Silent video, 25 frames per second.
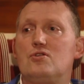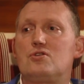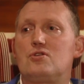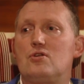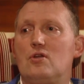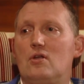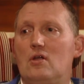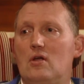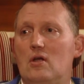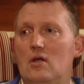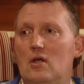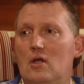
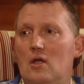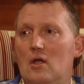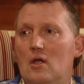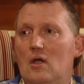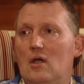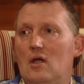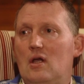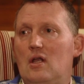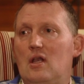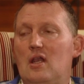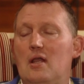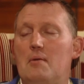So
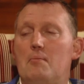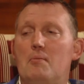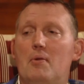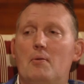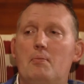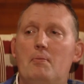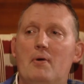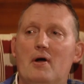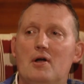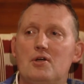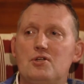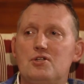
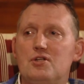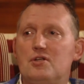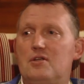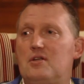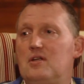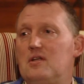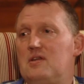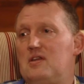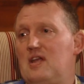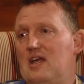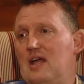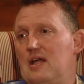lumbar puncture
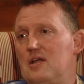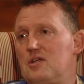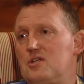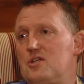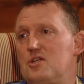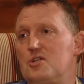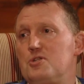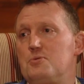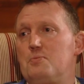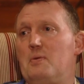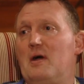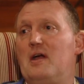to
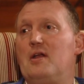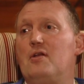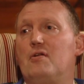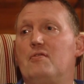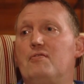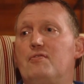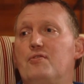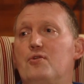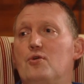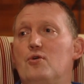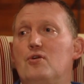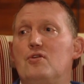test your spinal
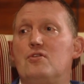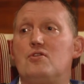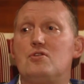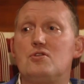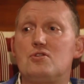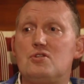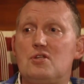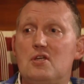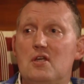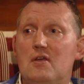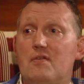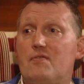fluid to
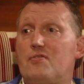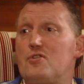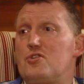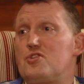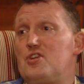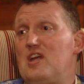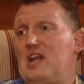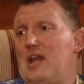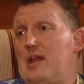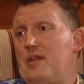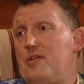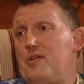see if
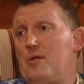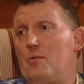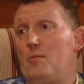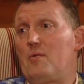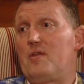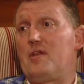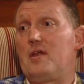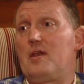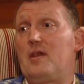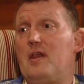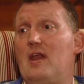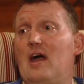there's anything
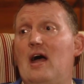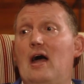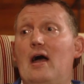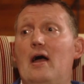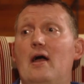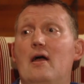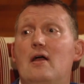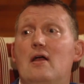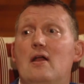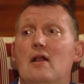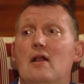within that.